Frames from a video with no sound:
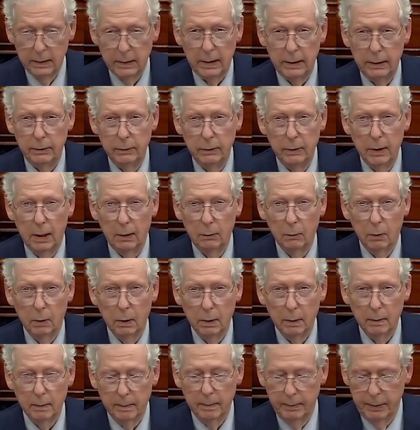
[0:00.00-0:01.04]
They do not
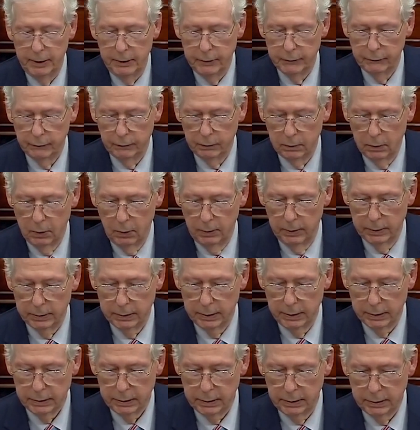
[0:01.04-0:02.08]
want peaceful
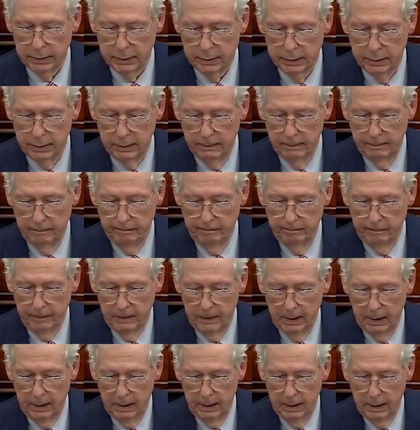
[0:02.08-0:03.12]
coexistence.
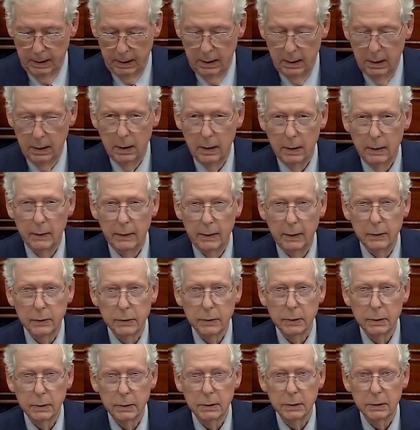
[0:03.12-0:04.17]

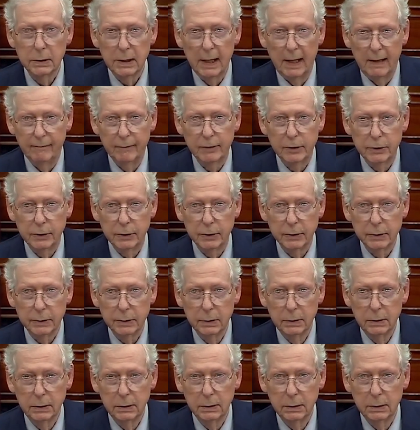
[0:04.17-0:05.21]
They're
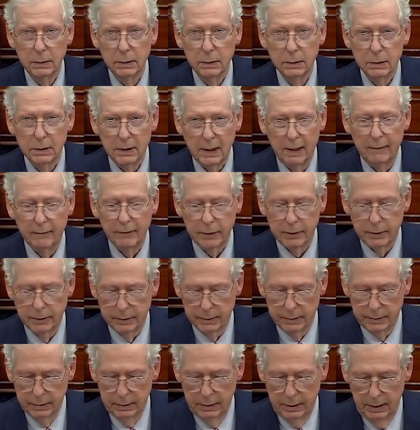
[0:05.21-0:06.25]
savages,
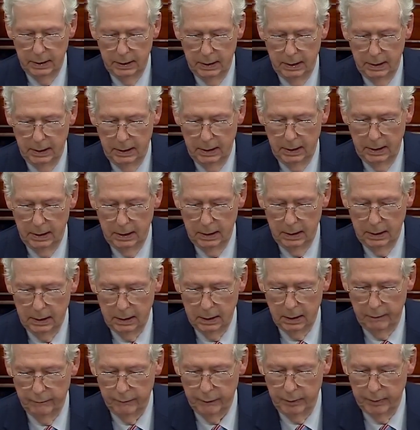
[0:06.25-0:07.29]
savages,
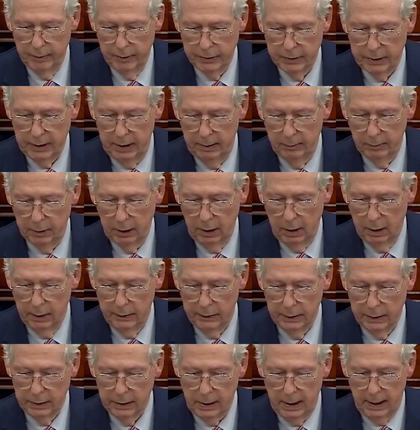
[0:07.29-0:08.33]
cut from the same
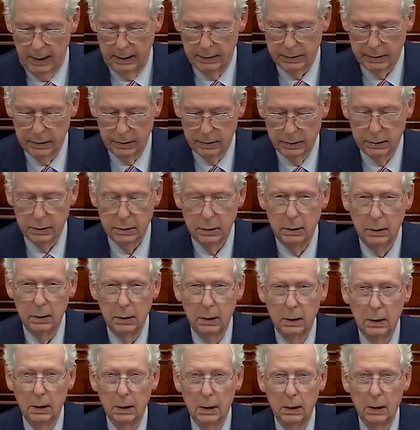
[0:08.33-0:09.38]
cloth as ISIS
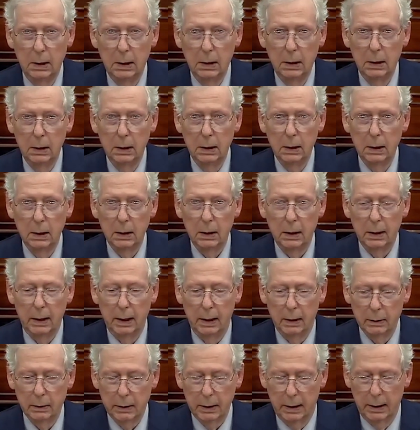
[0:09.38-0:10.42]
and
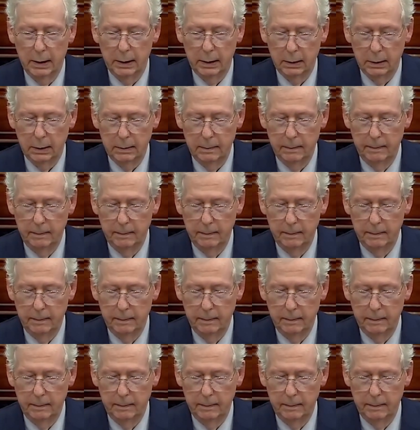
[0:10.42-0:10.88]
Al-Qaeda.